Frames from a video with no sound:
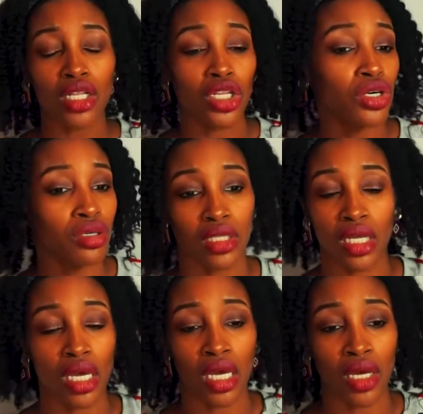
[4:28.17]

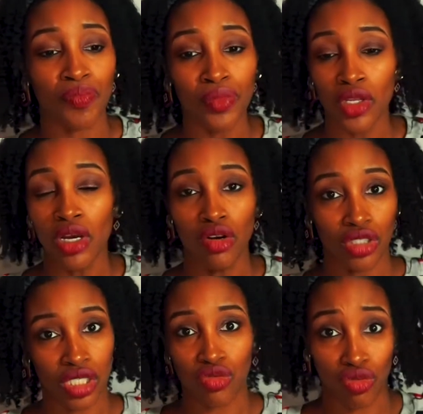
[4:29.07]
literally
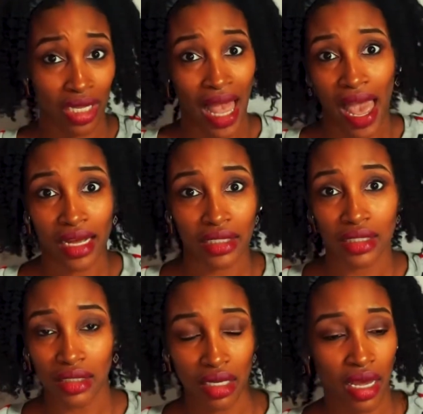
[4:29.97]
just
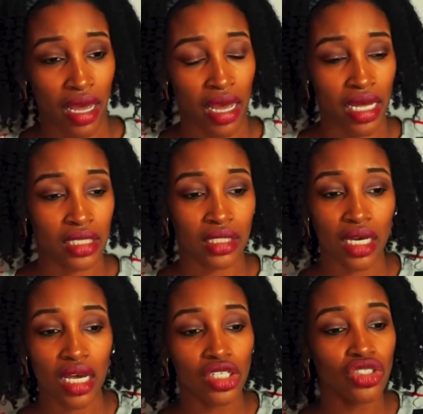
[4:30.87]
relax, and
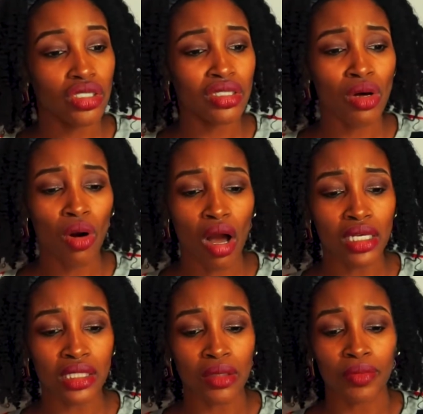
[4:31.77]
it's just so
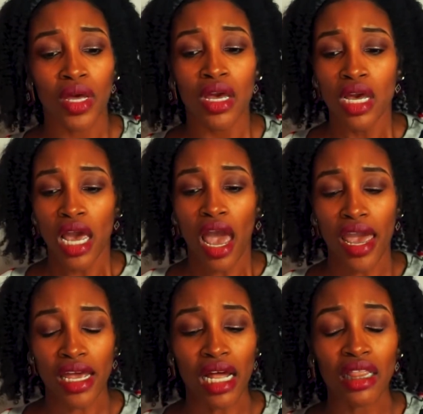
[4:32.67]
awesome.
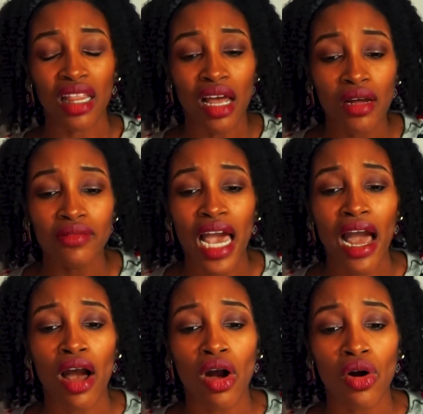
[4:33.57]
And I loved
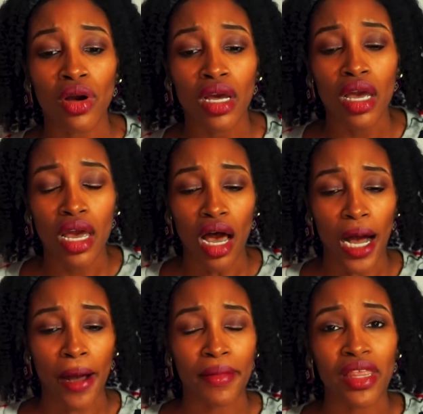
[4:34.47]
how
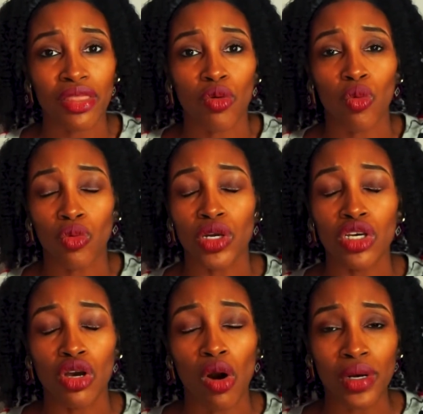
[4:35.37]
when
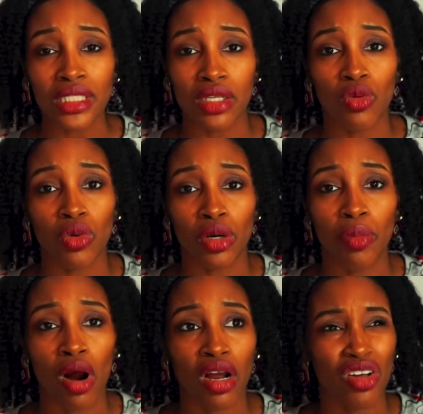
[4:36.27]
you go into the water
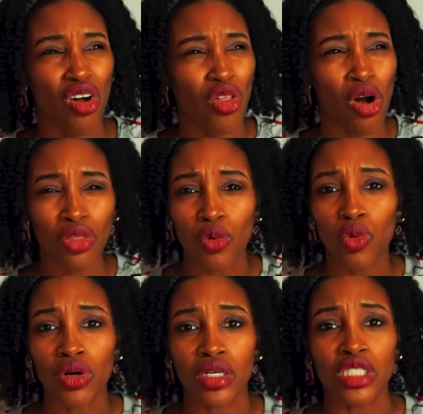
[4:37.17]
park, all the
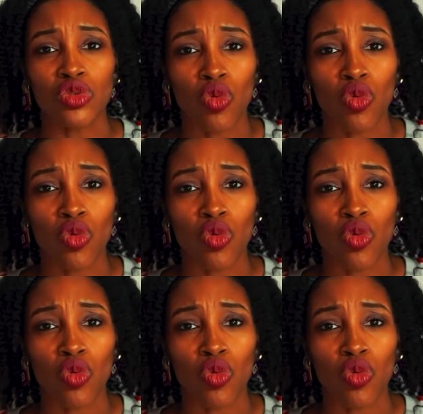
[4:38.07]
water is